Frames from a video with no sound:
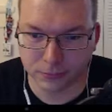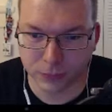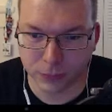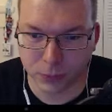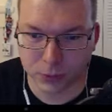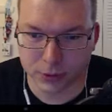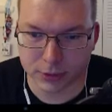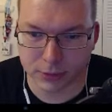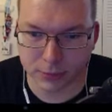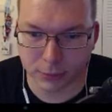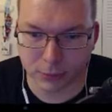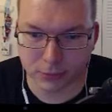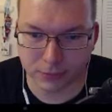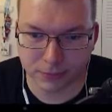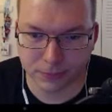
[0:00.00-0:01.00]
Where's the symbol?
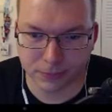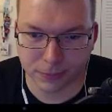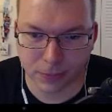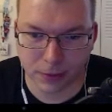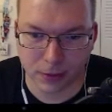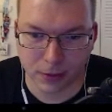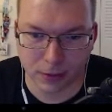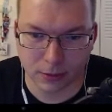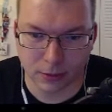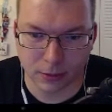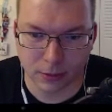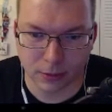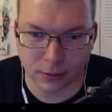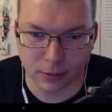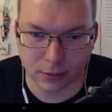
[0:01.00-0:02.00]

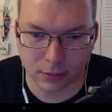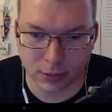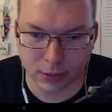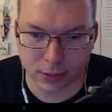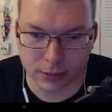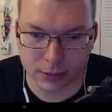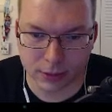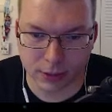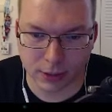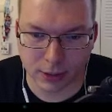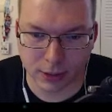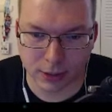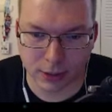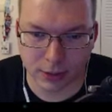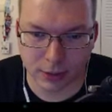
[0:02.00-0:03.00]
That is
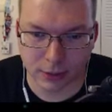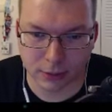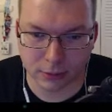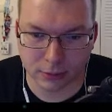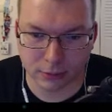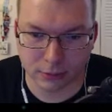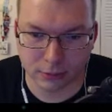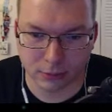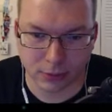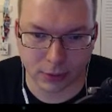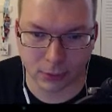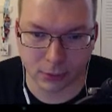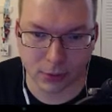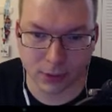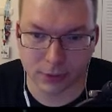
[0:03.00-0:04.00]
the I don't
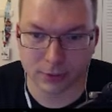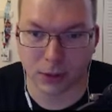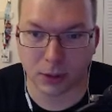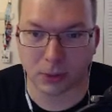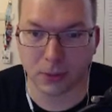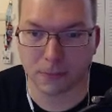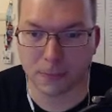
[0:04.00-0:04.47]
know what that is. Anyway.